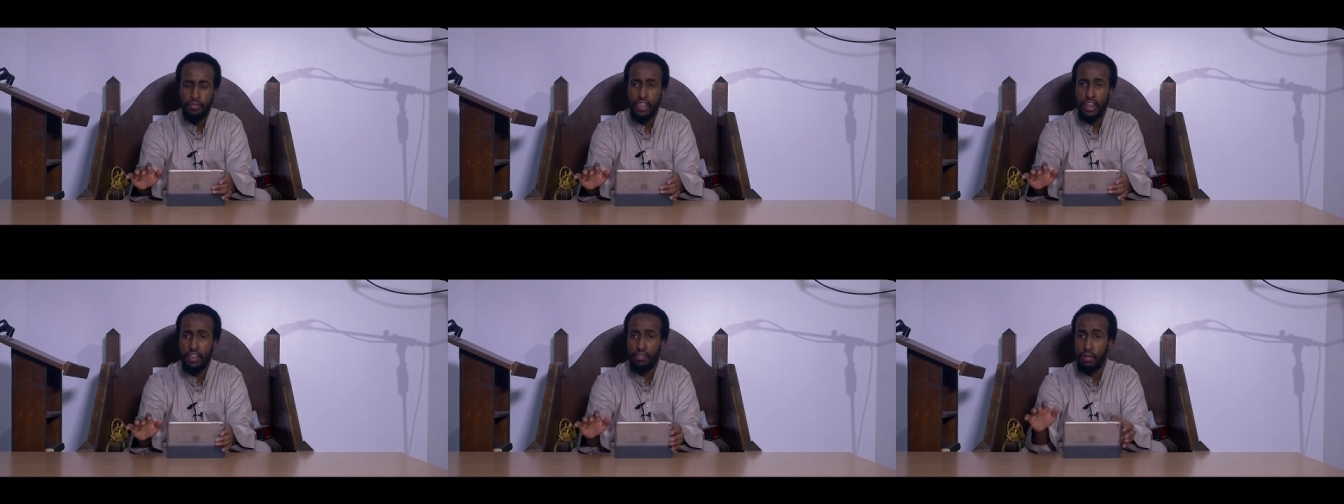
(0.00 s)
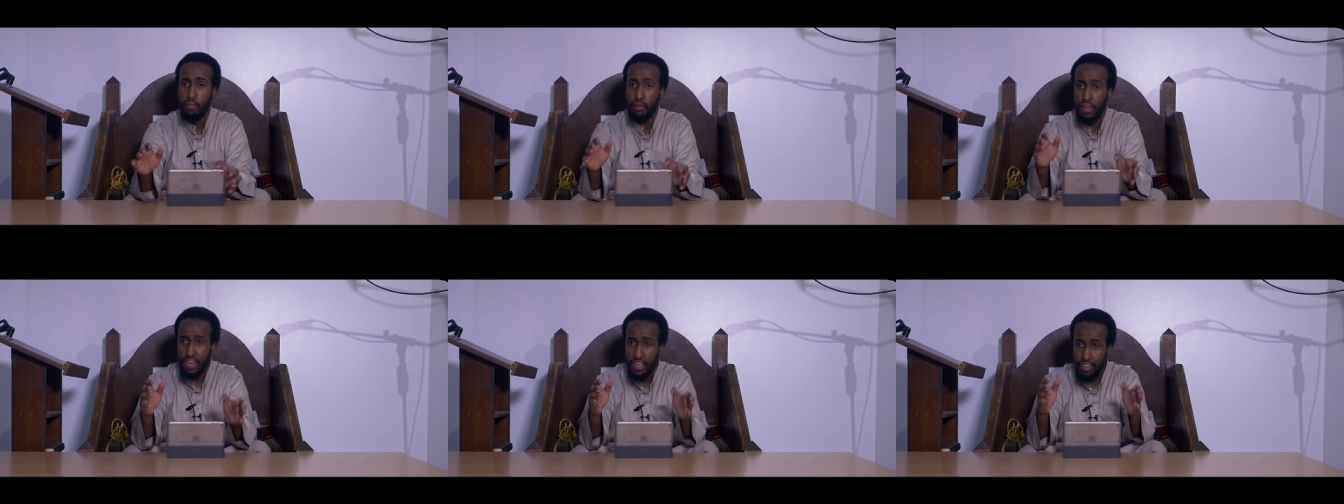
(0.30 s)
That if
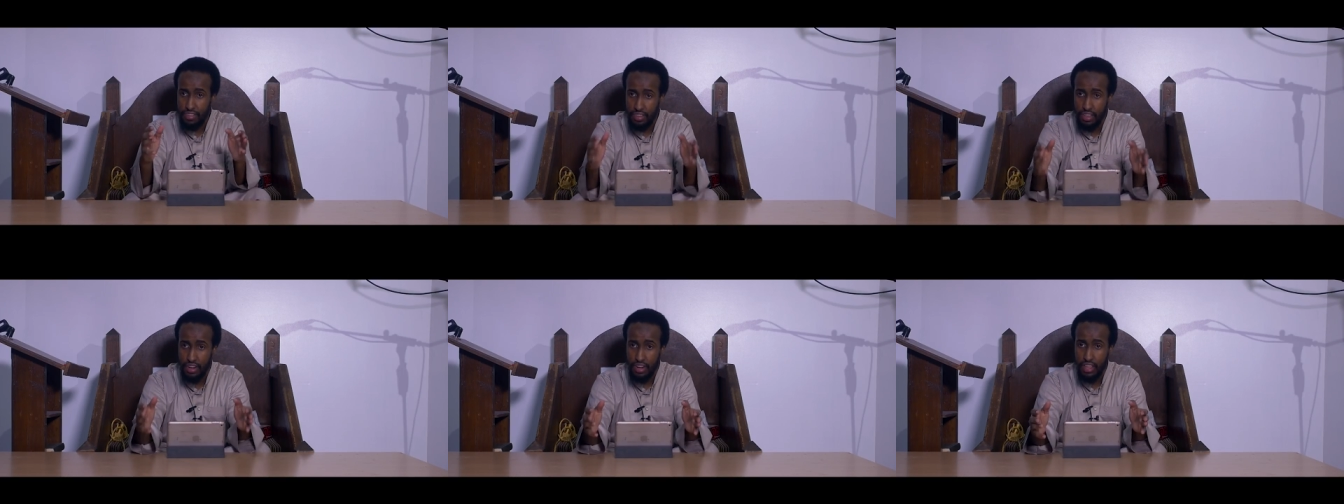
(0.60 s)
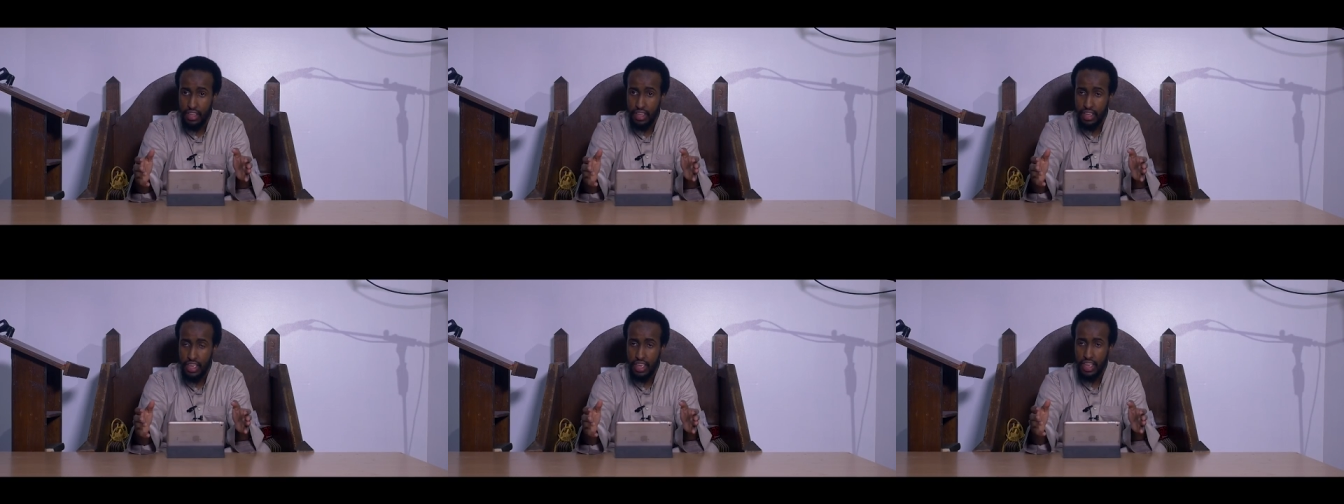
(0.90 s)
a
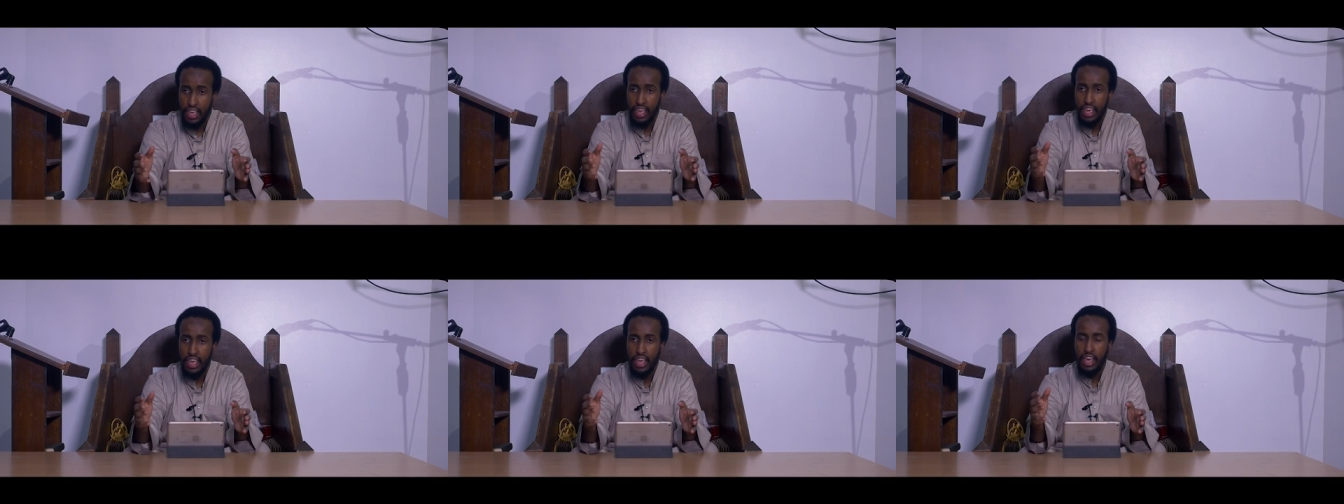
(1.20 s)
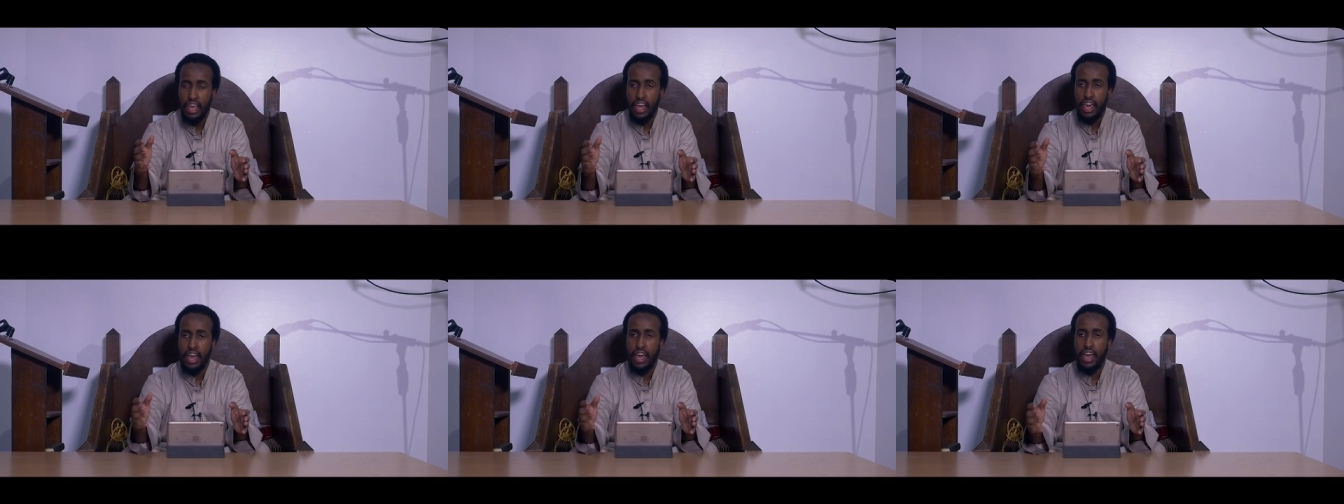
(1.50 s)
person
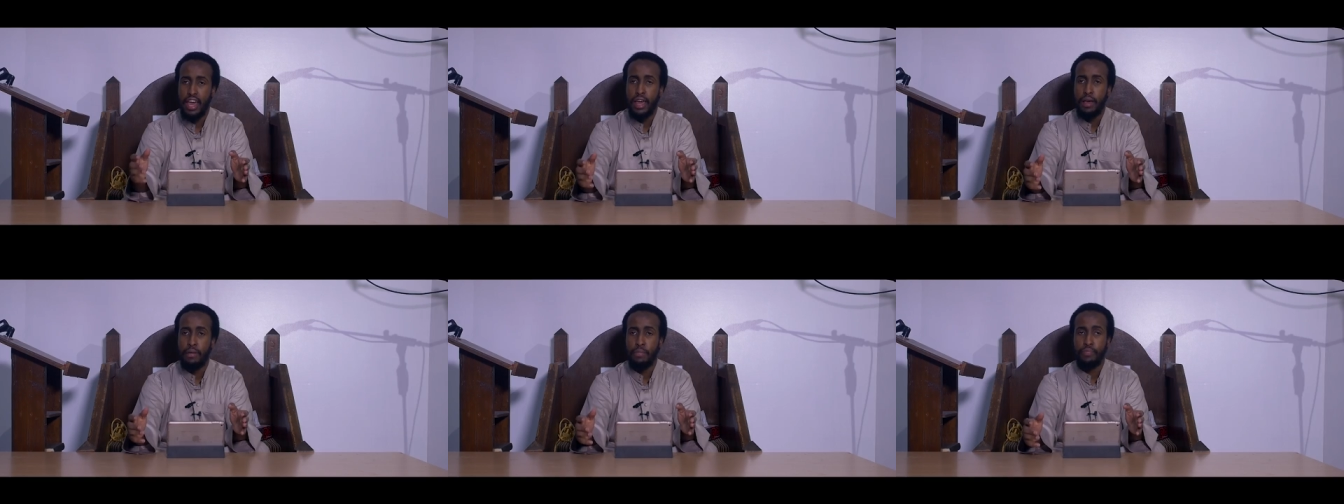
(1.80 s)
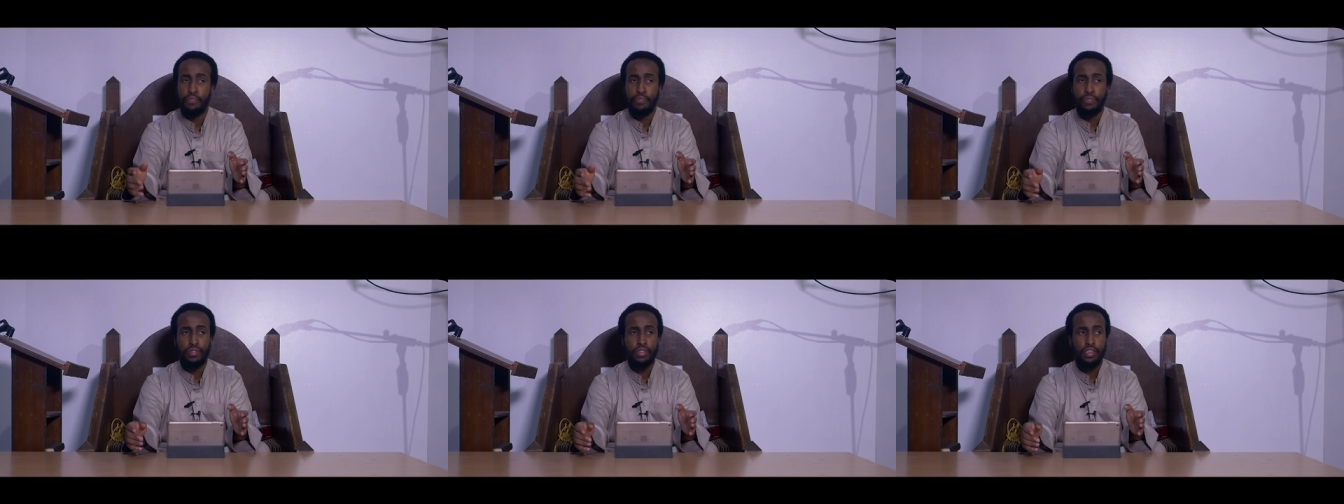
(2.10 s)

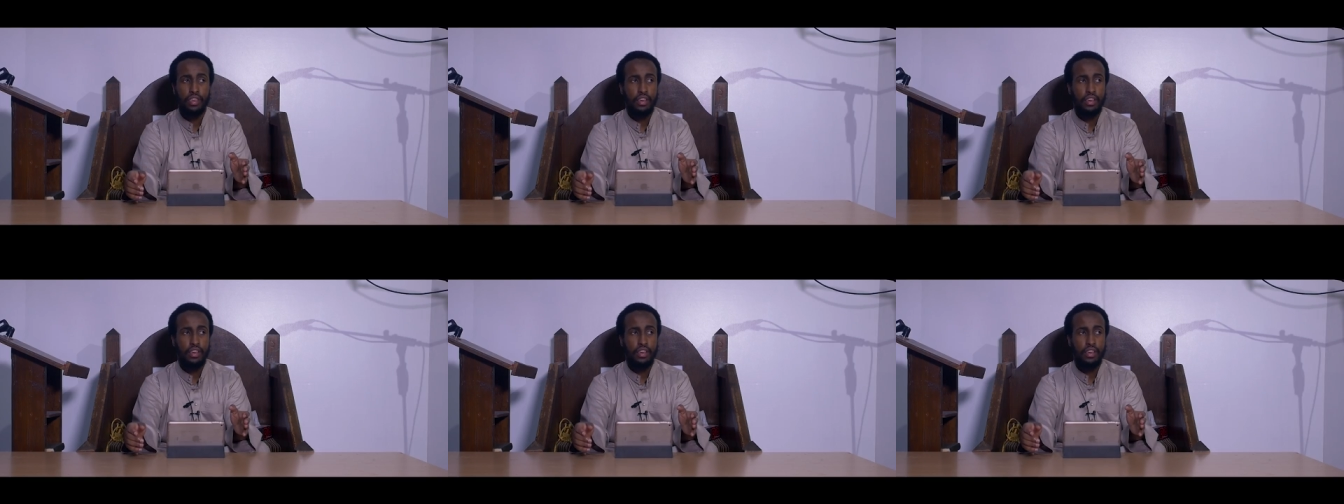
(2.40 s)
um,